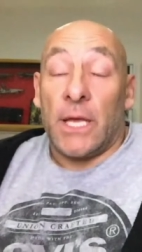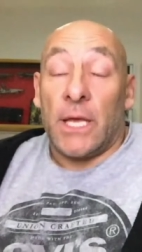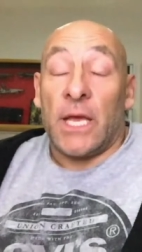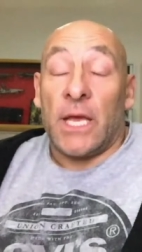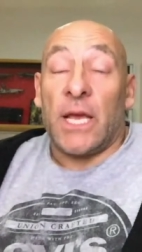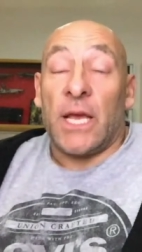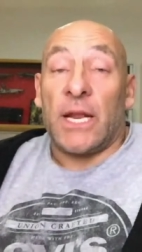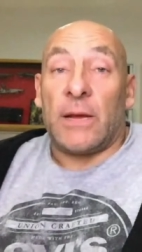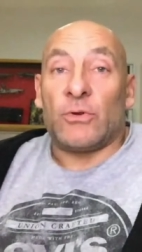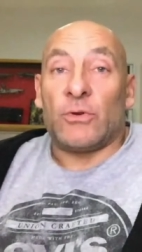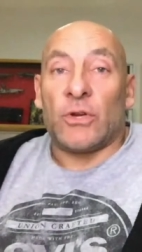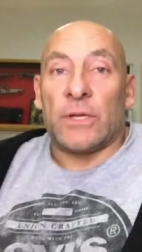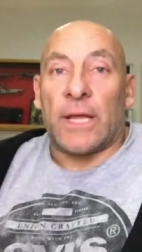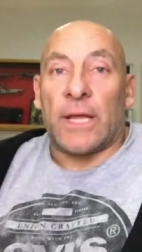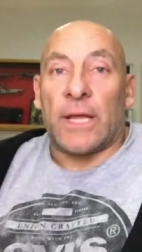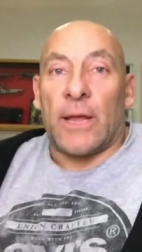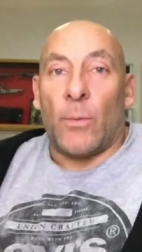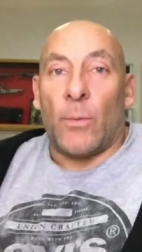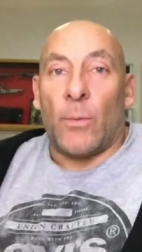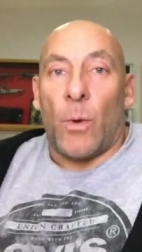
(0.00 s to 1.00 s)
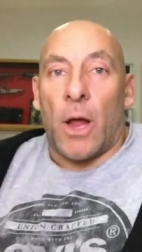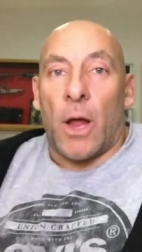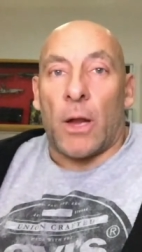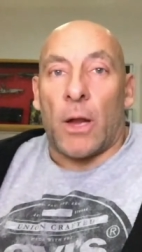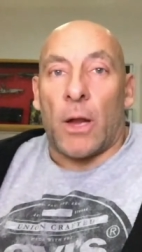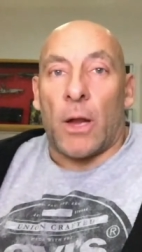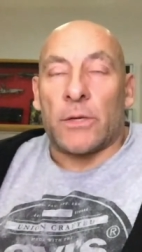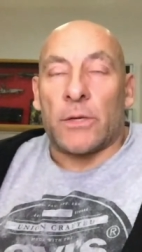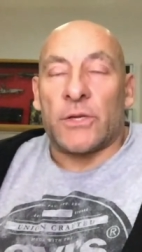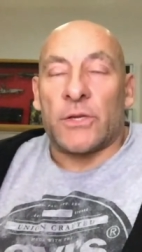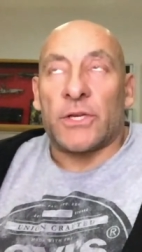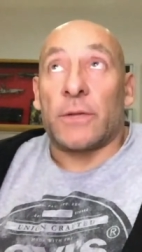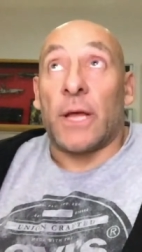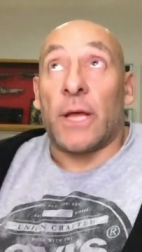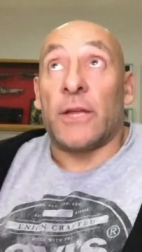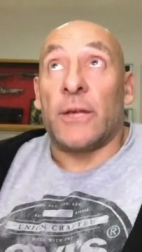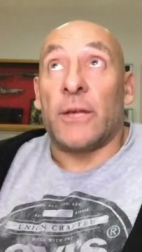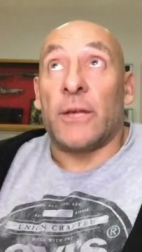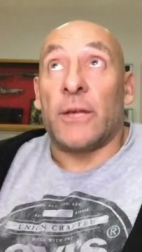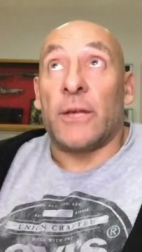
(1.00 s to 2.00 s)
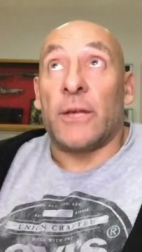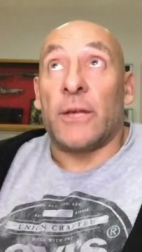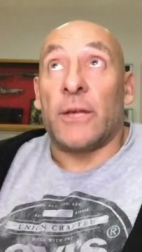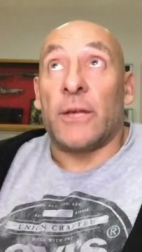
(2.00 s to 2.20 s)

Yeah, that was on day one. But day